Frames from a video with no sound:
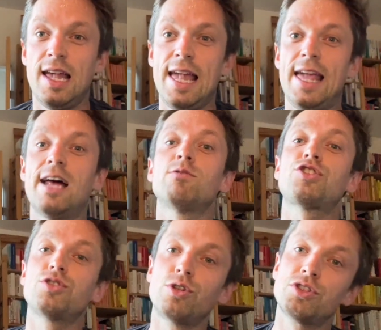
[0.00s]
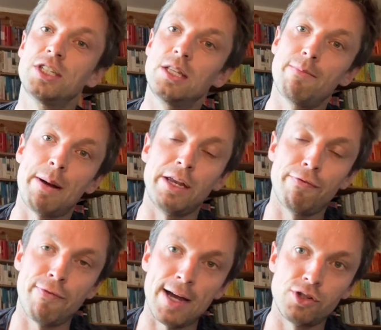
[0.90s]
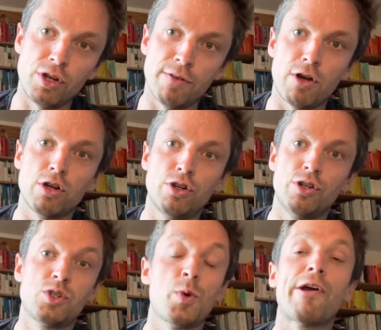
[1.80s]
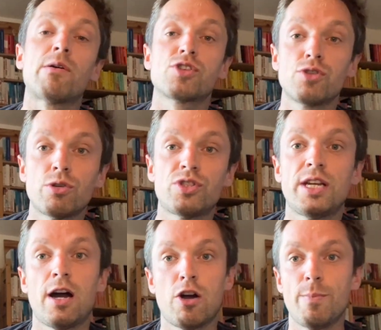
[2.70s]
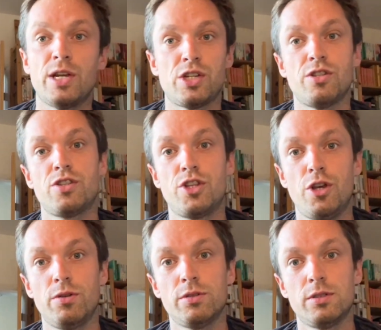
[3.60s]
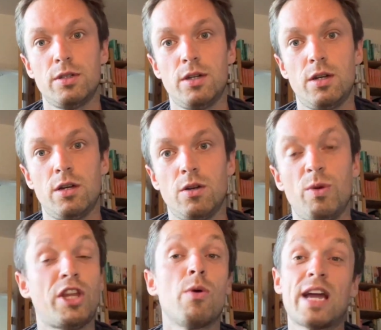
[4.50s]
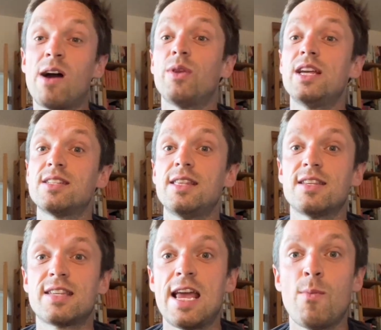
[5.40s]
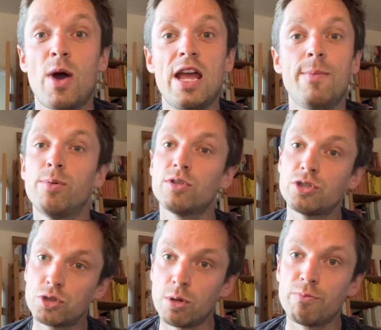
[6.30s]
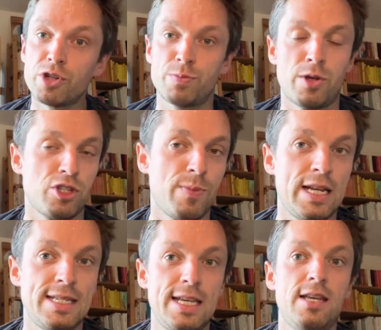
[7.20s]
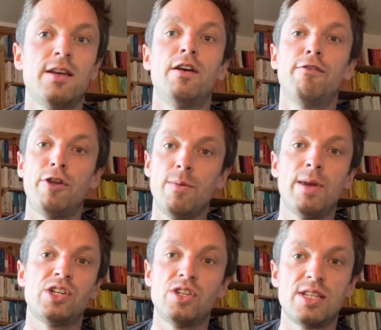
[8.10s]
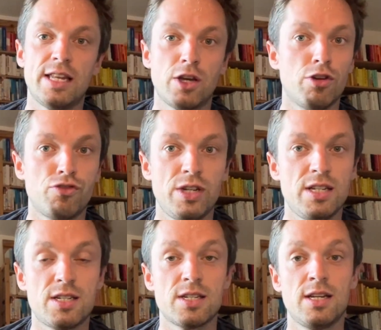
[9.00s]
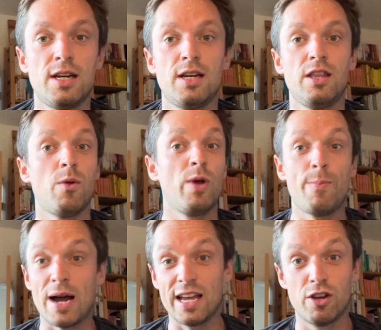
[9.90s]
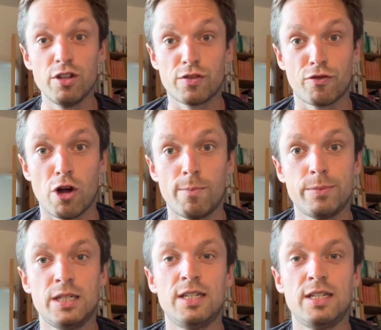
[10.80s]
In outsourcing the manufacturing of our goods, we are outsourcing our emissions too. We don't count this in the same way, but some responsibility for the emissions in the countries that we buy goods from